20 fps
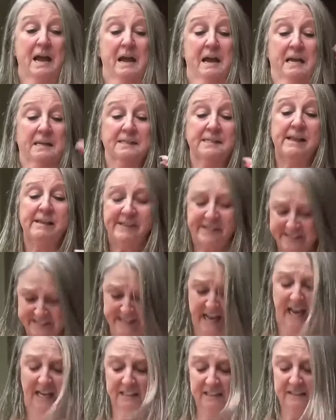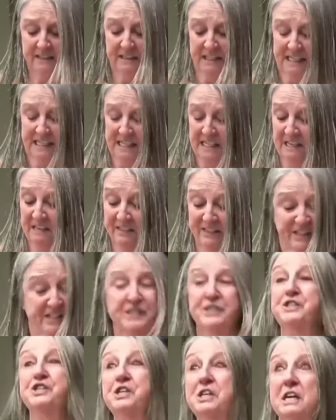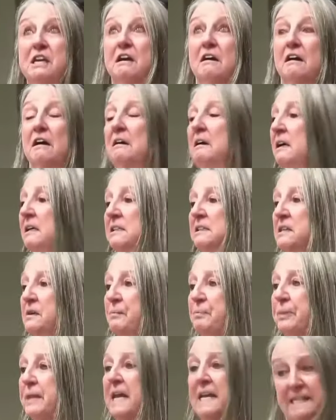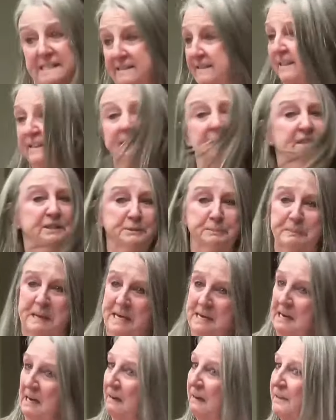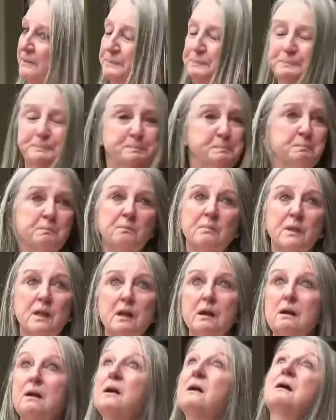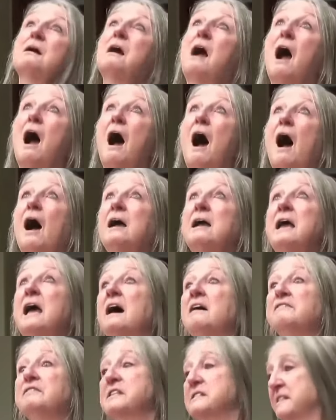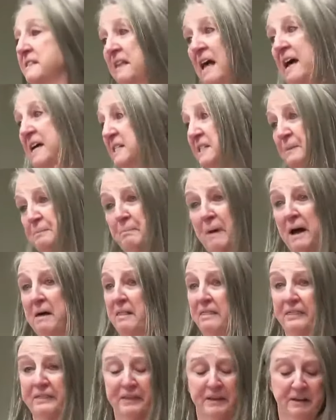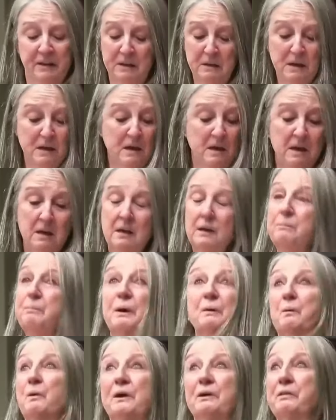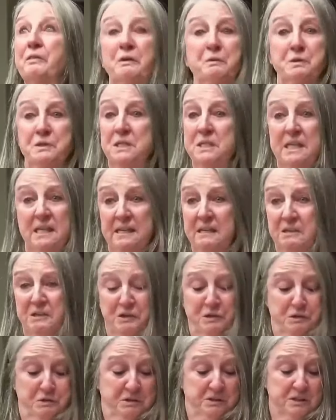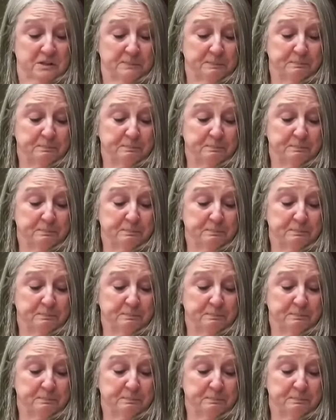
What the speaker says: and this, sadly, this year has killed me. I have this last month been one of those teachers